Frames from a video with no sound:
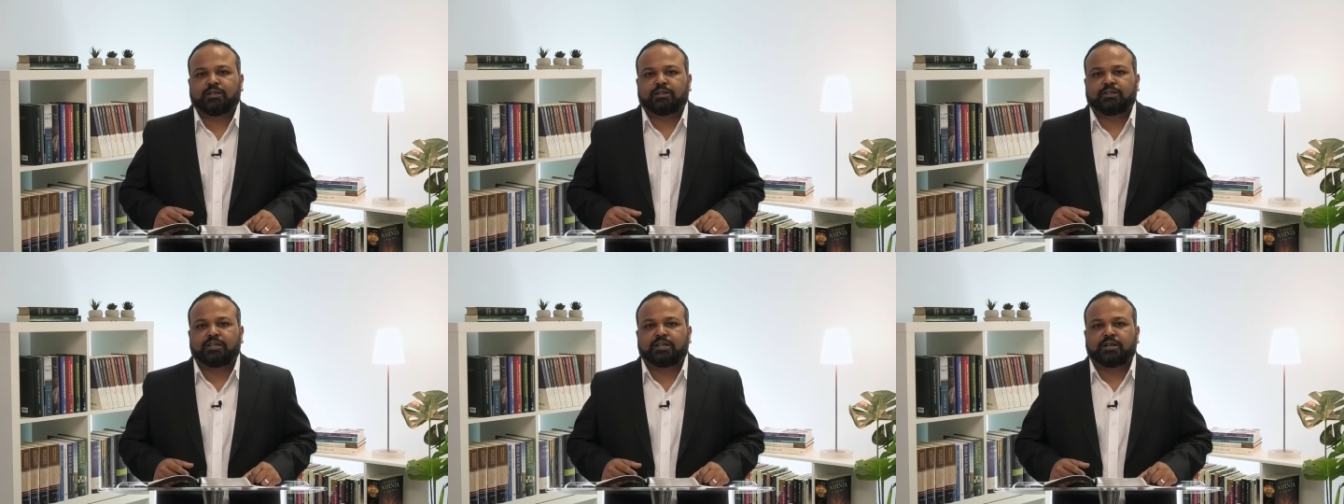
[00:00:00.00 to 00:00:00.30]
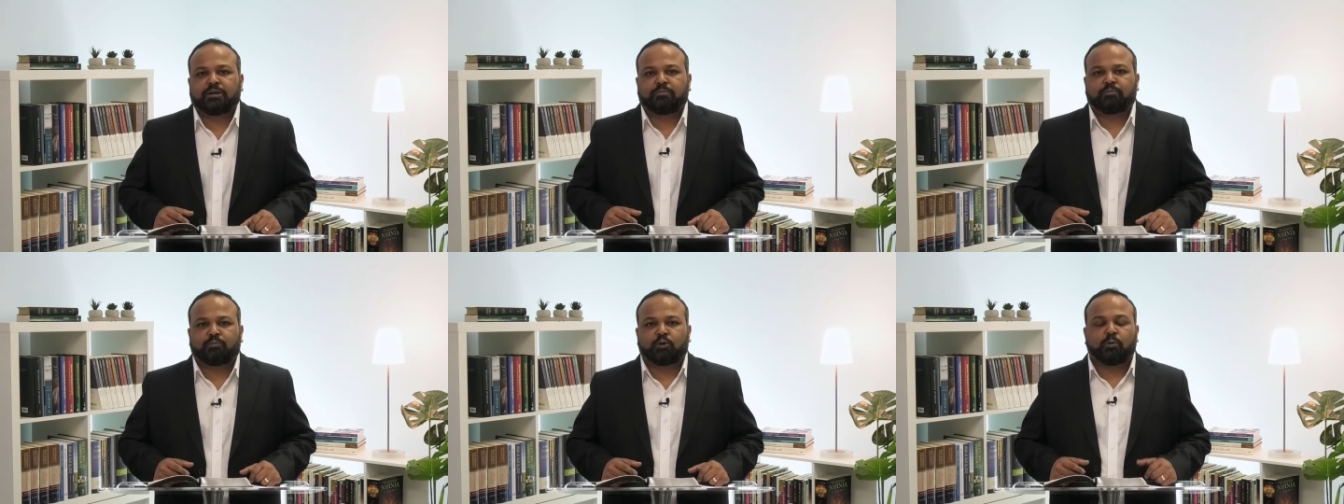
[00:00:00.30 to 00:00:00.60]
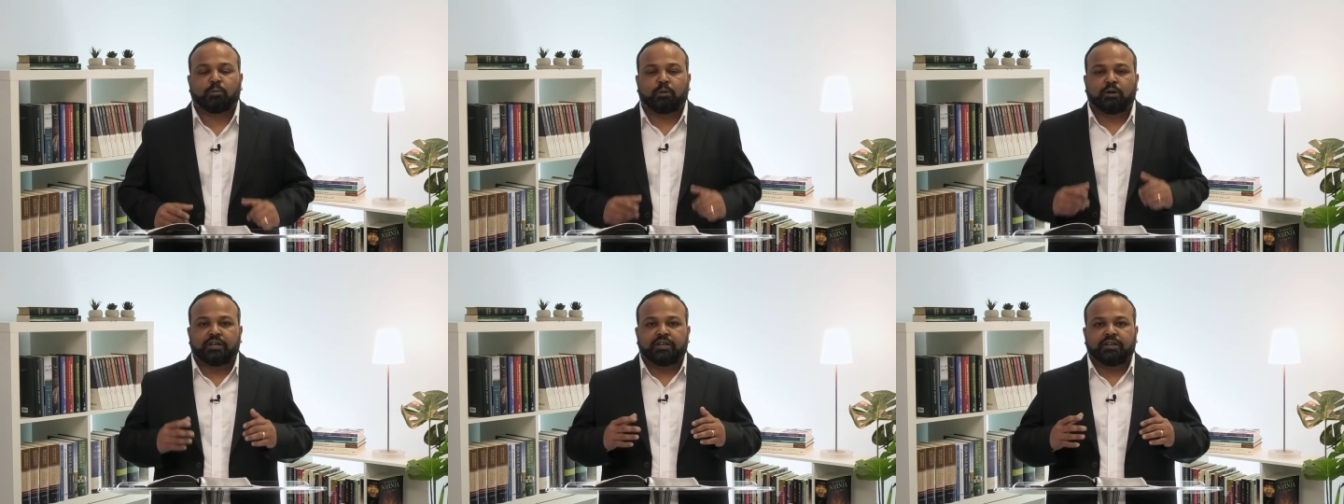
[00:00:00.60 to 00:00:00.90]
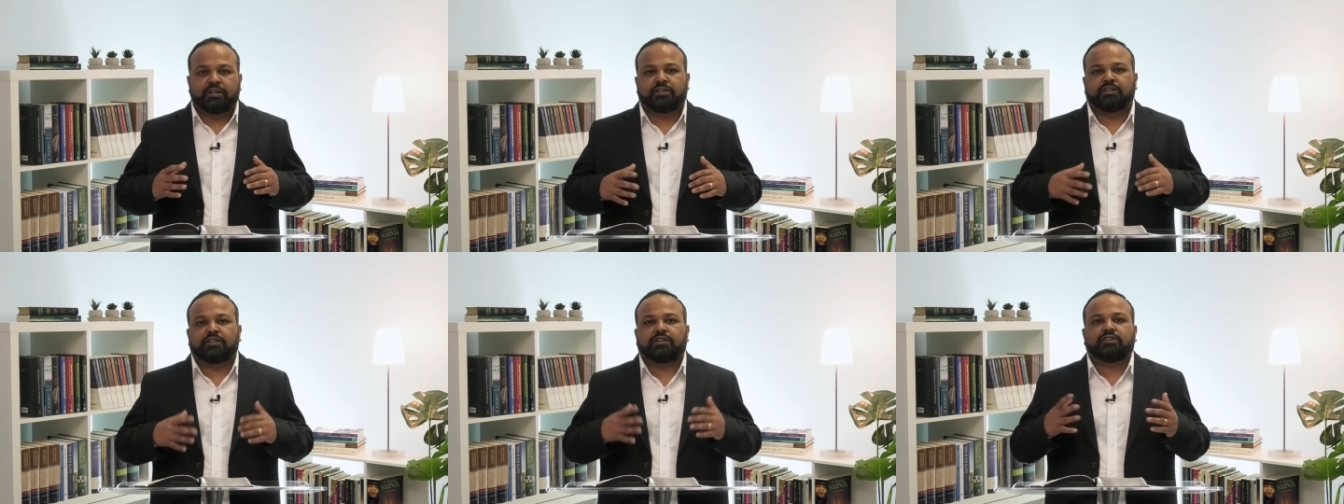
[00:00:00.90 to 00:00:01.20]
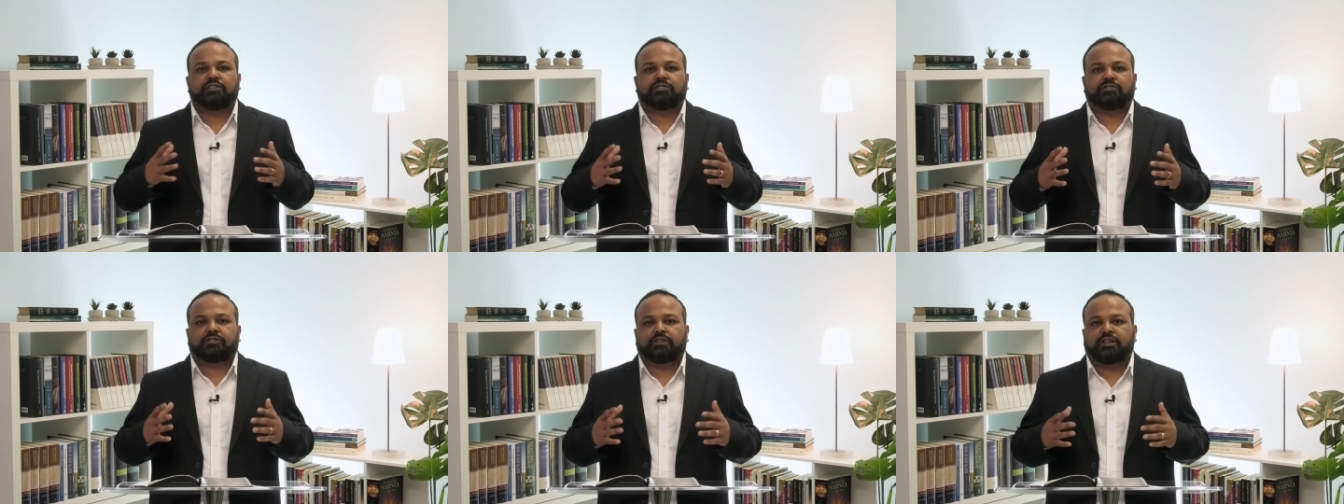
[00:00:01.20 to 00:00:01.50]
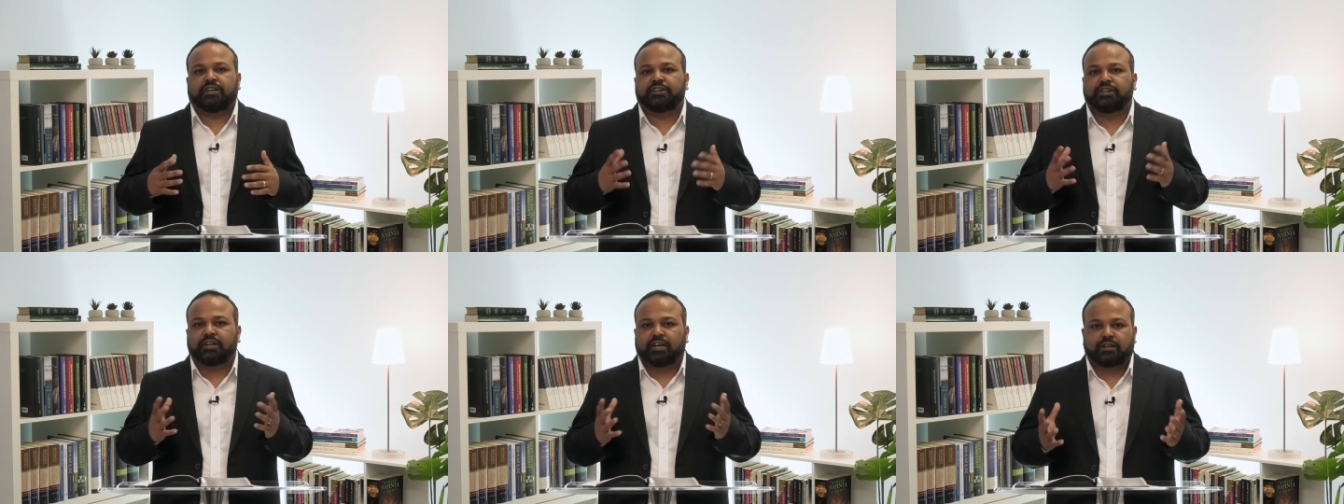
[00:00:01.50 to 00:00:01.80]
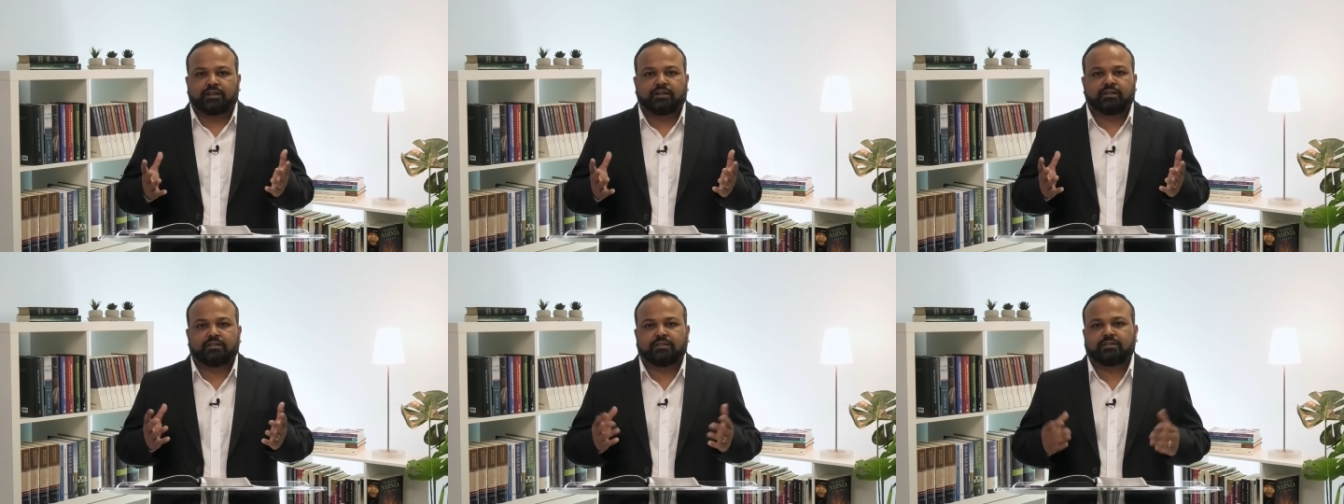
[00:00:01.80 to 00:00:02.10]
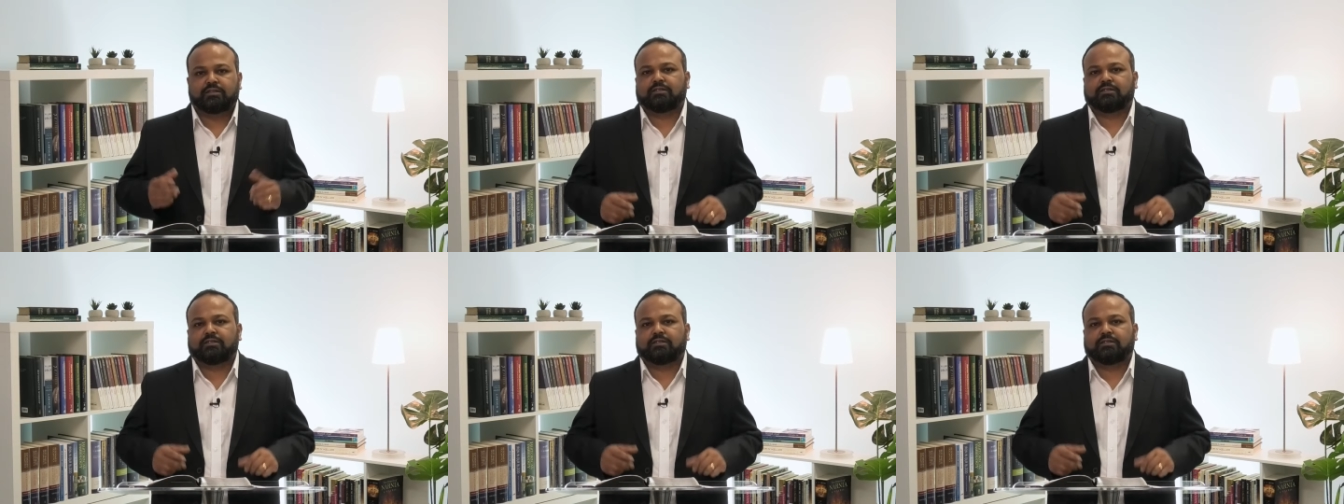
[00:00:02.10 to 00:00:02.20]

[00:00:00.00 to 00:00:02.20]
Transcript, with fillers: then probably it is a duck.